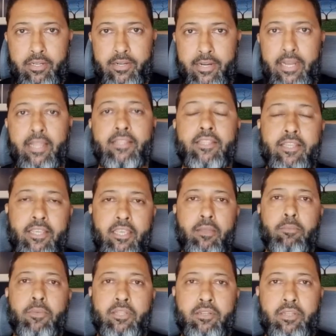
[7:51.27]
drag the
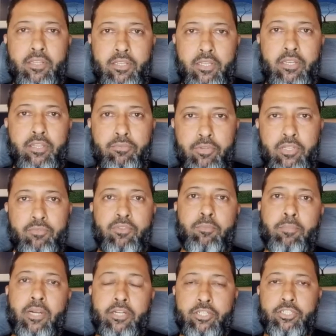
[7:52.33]
game, and and even if the
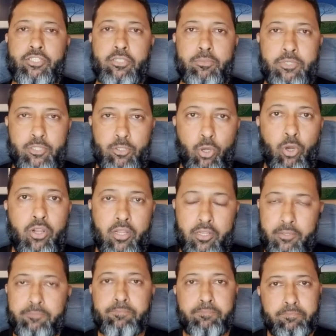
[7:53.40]
partnership is
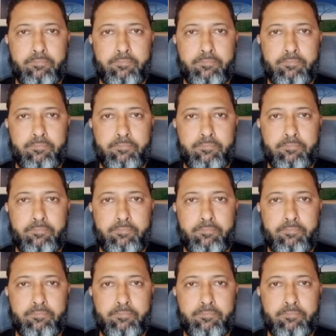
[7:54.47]
longer,